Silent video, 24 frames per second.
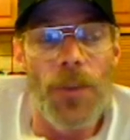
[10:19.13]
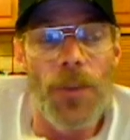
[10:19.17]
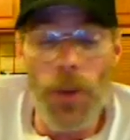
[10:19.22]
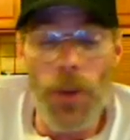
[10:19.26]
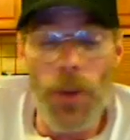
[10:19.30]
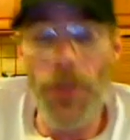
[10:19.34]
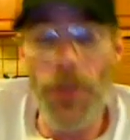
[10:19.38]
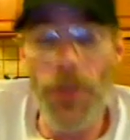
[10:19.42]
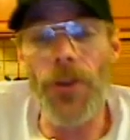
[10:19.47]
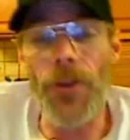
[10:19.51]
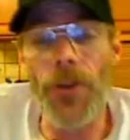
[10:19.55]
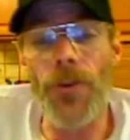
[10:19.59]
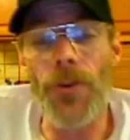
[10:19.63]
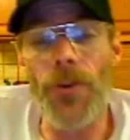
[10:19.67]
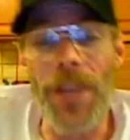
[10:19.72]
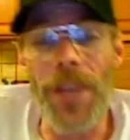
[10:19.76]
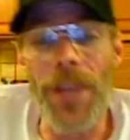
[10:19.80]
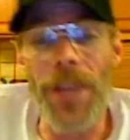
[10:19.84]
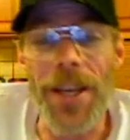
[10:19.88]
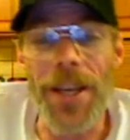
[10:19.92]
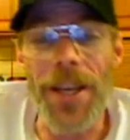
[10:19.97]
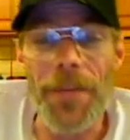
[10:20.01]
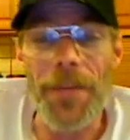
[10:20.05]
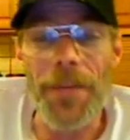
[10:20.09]
with a new
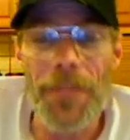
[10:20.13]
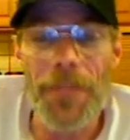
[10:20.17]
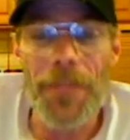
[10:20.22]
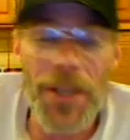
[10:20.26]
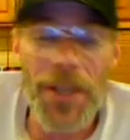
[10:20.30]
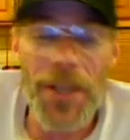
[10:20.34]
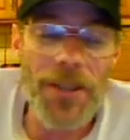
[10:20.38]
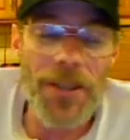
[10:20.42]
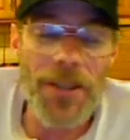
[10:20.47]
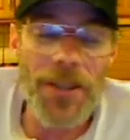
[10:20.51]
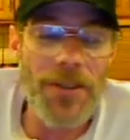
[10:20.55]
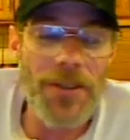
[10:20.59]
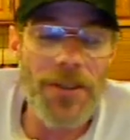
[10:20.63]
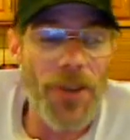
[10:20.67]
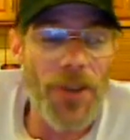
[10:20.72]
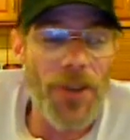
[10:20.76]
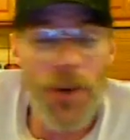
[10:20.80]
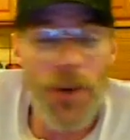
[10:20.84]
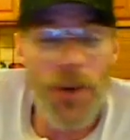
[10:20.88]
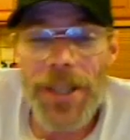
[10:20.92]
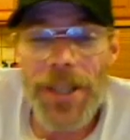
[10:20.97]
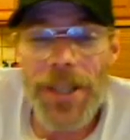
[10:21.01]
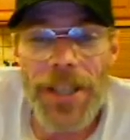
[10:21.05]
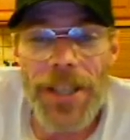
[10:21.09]
name, because
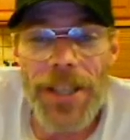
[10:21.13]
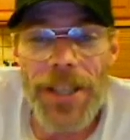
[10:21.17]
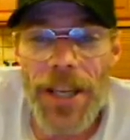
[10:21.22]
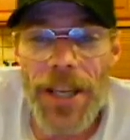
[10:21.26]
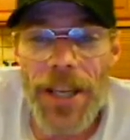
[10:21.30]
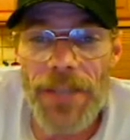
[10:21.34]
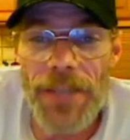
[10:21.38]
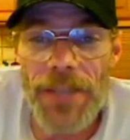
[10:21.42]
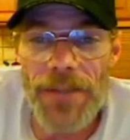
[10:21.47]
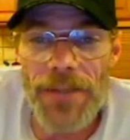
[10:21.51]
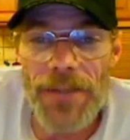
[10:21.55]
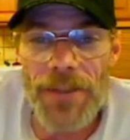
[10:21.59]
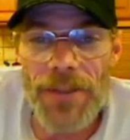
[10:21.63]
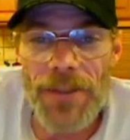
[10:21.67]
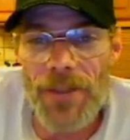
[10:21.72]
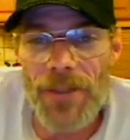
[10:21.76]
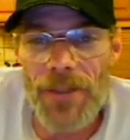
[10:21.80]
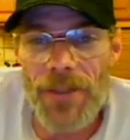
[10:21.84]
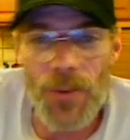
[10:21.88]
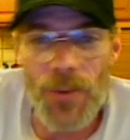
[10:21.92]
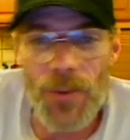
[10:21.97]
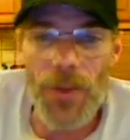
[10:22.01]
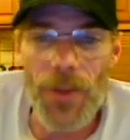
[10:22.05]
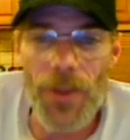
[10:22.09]
CoquiDave just
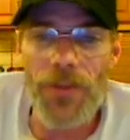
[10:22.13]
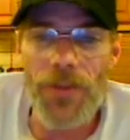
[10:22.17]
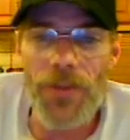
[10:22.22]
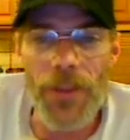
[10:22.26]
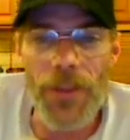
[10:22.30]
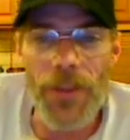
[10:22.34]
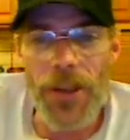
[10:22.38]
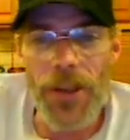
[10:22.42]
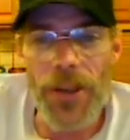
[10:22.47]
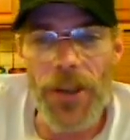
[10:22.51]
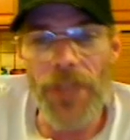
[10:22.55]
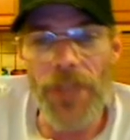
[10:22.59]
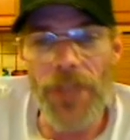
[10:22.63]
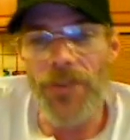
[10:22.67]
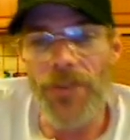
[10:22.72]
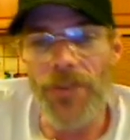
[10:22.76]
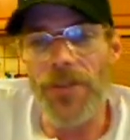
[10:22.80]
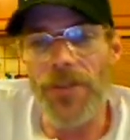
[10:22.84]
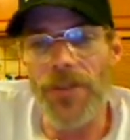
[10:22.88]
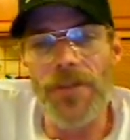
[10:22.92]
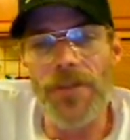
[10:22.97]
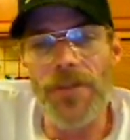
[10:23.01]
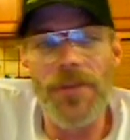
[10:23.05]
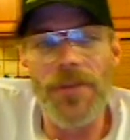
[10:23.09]
doesn't work for the
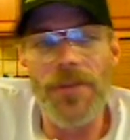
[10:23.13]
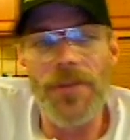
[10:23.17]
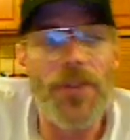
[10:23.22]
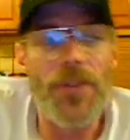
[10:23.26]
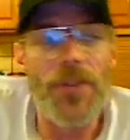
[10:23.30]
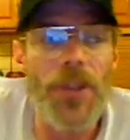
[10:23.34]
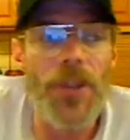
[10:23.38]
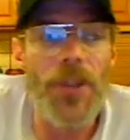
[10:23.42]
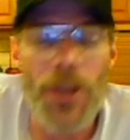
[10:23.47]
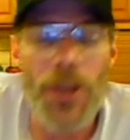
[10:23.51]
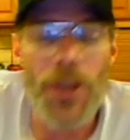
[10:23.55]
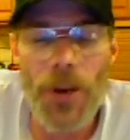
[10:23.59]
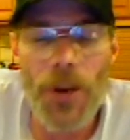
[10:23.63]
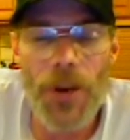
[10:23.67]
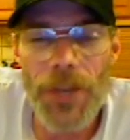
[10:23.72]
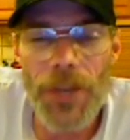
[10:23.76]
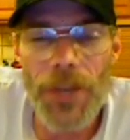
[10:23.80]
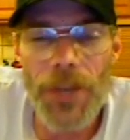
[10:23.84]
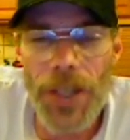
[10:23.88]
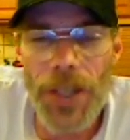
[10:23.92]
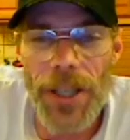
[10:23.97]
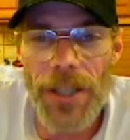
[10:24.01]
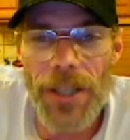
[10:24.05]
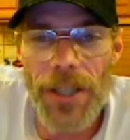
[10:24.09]
desert. The
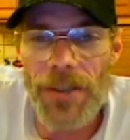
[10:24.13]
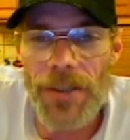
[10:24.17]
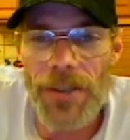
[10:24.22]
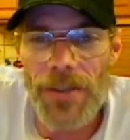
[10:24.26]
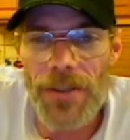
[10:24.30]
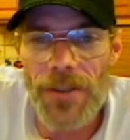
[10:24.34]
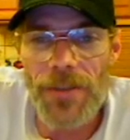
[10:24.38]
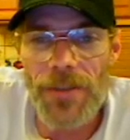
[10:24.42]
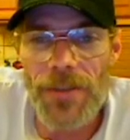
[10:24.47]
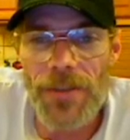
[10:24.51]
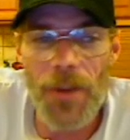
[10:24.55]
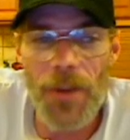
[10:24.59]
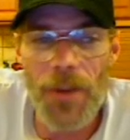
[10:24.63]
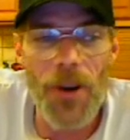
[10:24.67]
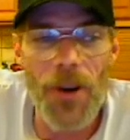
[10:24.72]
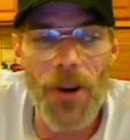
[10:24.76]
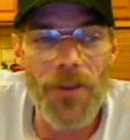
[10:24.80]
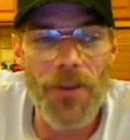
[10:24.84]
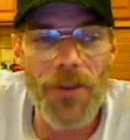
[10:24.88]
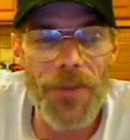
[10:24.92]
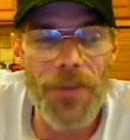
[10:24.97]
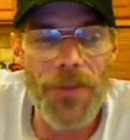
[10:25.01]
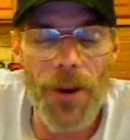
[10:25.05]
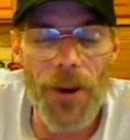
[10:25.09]
coqui is a
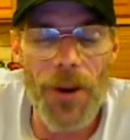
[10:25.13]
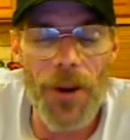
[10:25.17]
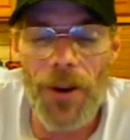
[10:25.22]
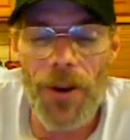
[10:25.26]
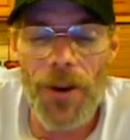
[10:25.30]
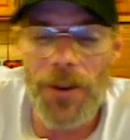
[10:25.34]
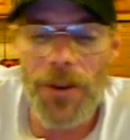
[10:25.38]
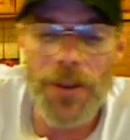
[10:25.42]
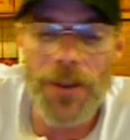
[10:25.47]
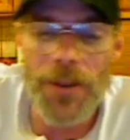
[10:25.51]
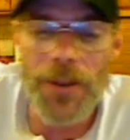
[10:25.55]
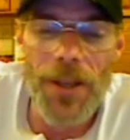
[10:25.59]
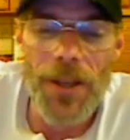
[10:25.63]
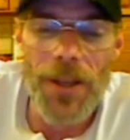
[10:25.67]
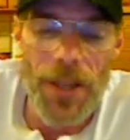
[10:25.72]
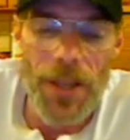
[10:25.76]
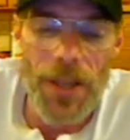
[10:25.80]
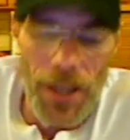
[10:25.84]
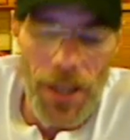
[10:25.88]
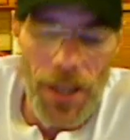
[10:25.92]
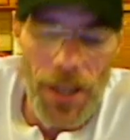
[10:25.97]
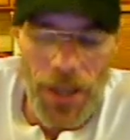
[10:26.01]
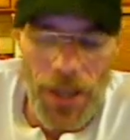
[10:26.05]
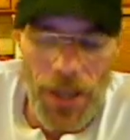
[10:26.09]
small frog
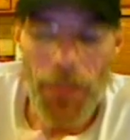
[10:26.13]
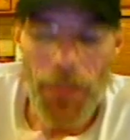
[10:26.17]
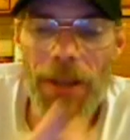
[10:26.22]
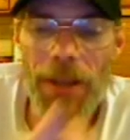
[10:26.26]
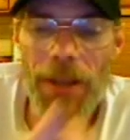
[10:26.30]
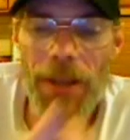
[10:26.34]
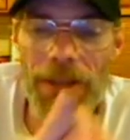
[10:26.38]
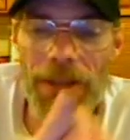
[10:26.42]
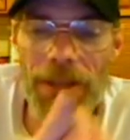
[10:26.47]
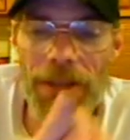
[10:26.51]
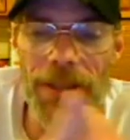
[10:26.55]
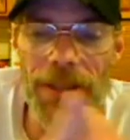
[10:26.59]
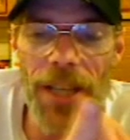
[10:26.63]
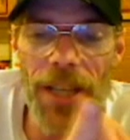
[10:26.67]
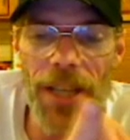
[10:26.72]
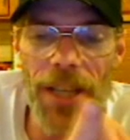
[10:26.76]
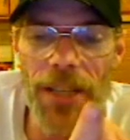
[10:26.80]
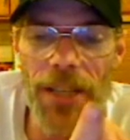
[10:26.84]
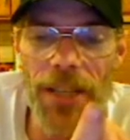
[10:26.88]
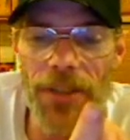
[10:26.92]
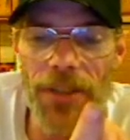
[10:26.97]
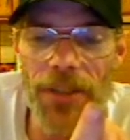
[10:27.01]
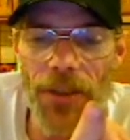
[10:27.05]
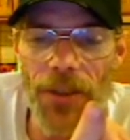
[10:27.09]
about the
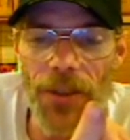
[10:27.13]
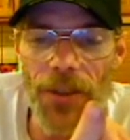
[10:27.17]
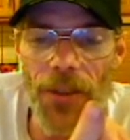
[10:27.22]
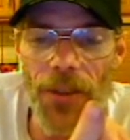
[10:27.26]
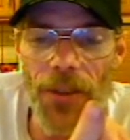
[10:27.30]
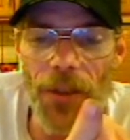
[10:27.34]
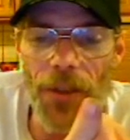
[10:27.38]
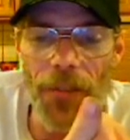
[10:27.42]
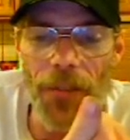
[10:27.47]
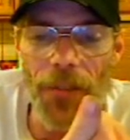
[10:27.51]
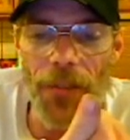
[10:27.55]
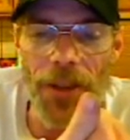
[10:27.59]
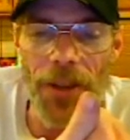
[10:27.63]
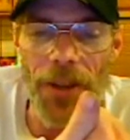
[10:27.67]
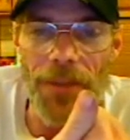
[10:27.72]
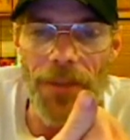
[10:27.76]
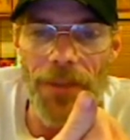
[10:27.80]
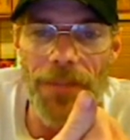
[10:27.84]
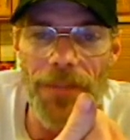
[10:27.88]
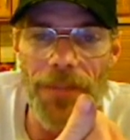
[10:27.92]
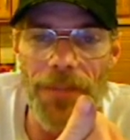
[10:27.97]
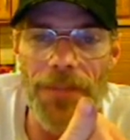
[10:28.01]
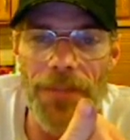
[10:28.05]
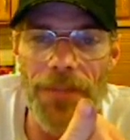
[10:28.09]
size of your
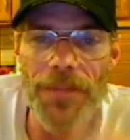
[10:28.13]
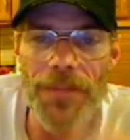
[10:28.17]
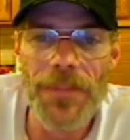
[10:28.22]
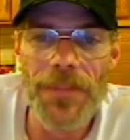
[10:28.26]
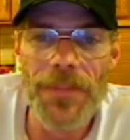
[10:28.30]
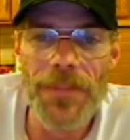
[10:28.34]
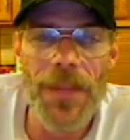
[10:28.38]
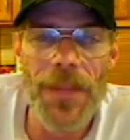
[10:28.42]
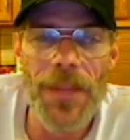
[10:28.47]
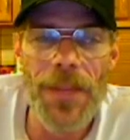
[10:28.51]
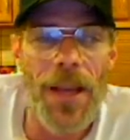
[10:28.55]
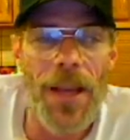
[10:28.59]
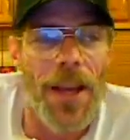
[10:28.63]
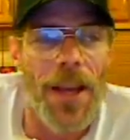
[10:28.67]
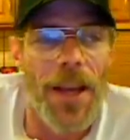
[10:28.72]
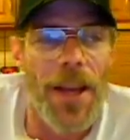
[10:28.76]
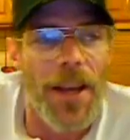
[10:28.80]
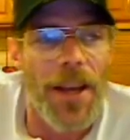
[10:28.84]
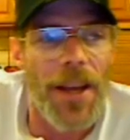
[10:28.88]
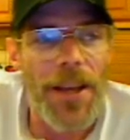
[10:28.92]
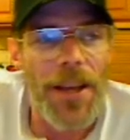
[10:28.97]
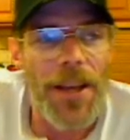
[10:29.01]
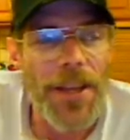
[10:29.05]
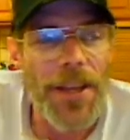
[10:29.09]
thumbnail,
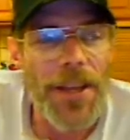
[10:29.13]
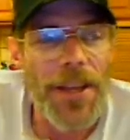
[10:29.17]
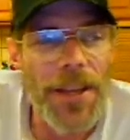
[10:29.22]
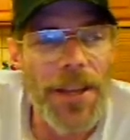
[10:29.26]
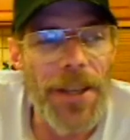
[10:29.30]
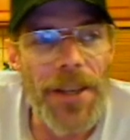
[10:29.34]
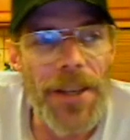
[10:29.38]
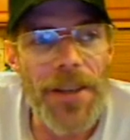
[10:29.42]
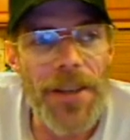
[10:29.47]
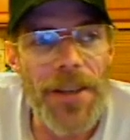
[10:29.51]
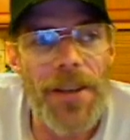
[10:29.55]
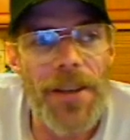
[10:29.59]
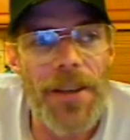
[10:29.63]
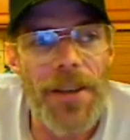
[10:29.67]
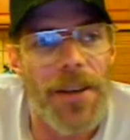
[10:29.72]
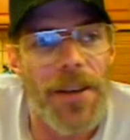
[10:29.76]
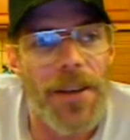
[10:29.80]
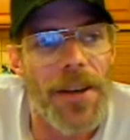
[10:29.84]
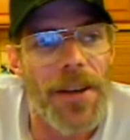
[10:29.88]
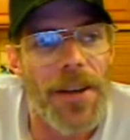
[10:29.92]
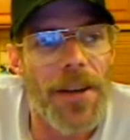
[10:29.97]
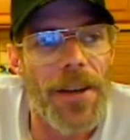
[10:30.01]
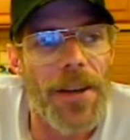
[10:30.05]
and